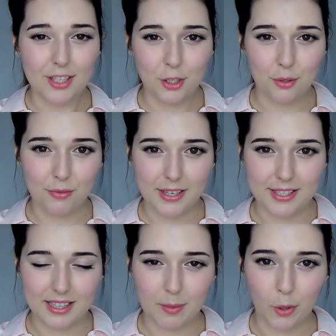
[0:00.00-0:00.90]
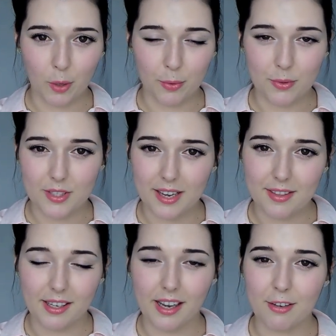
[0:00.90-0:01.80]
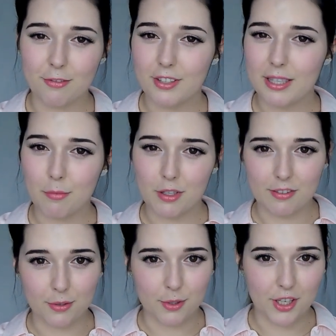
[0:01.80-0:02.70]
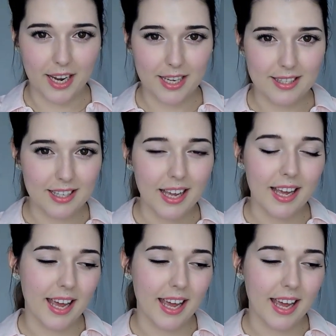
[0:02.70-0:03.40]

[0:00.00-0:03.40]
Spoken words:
The two reds and the purples I think are really beautiful shades,